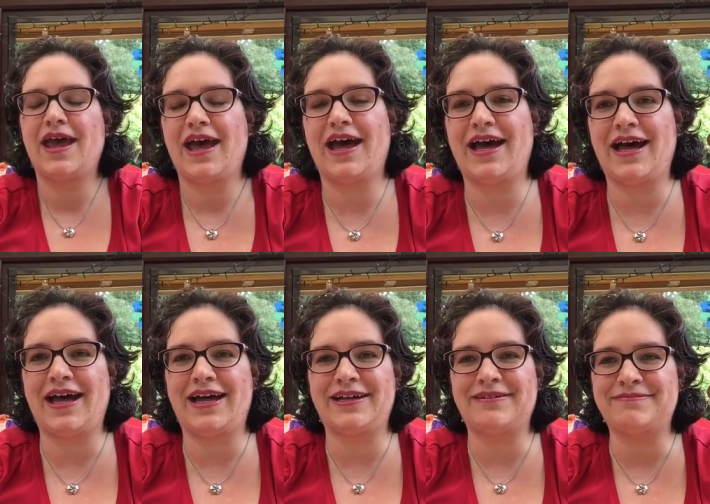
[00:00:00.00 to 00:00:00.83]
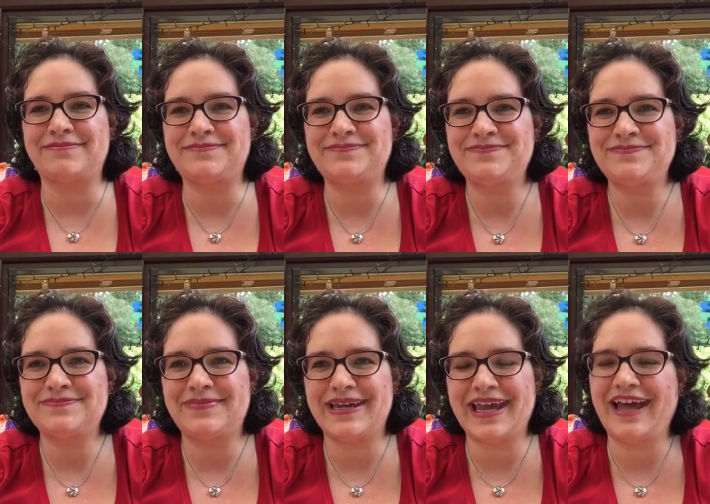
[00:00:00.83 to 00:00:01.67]

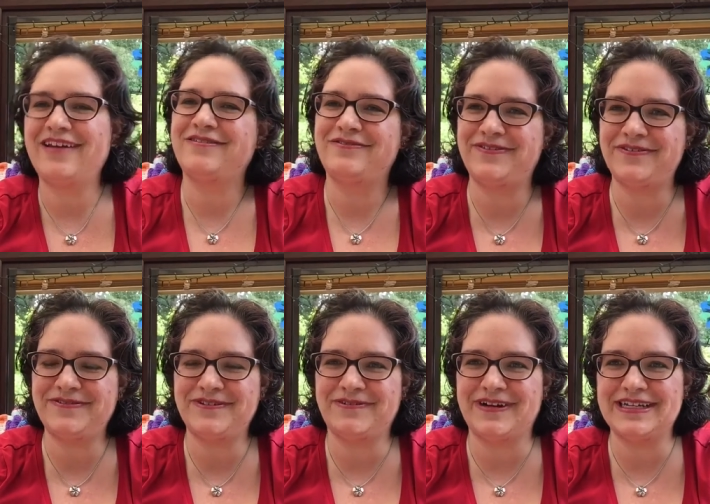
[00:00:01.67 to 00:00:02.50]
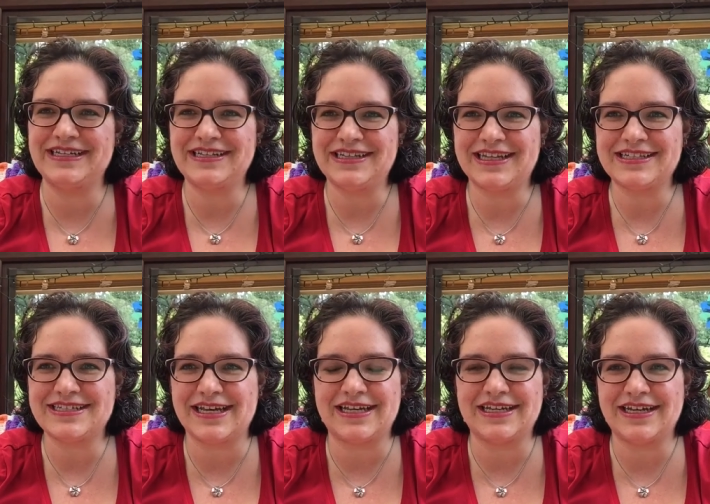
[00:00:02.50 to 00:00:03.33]
But yeah, 51, that's a
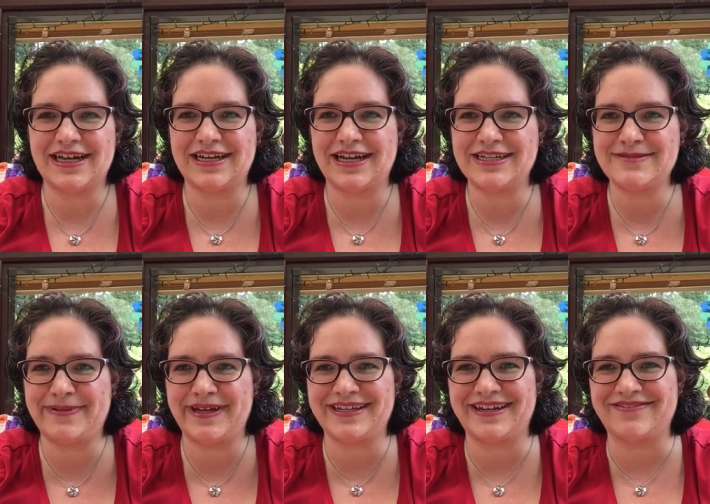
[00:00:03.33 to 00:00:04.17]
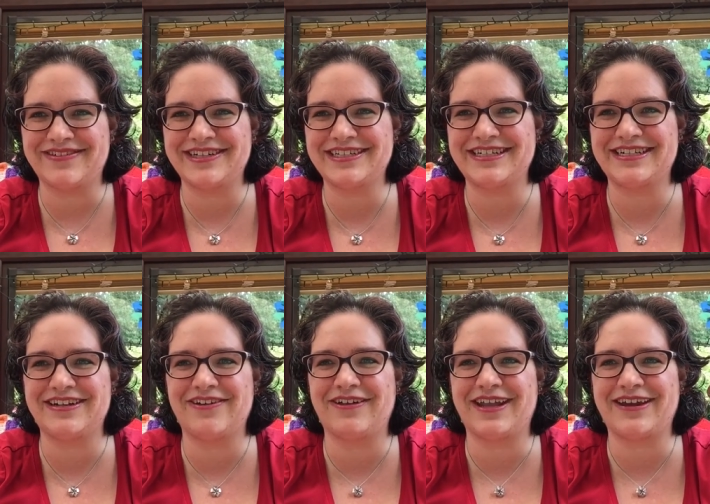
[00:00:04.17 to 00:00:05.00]
nice big number. Didn't
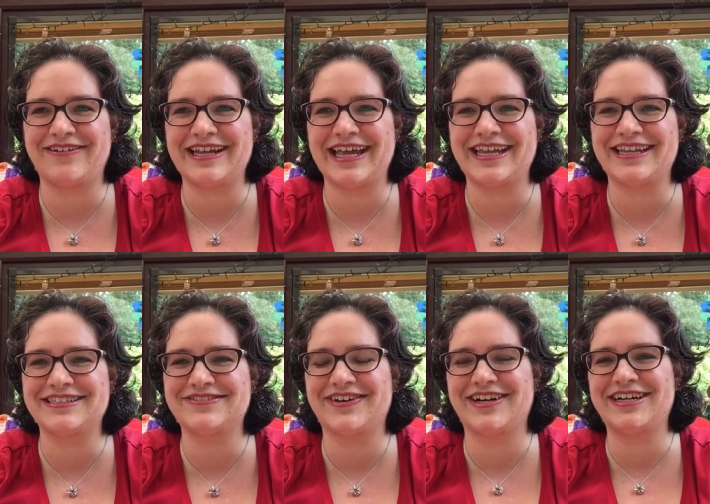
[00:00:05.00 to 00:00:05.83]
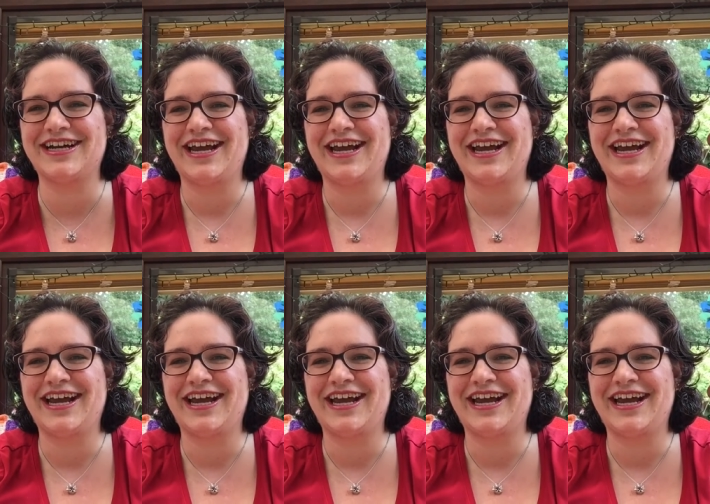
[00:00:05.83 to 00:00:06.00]
know that I would get this far.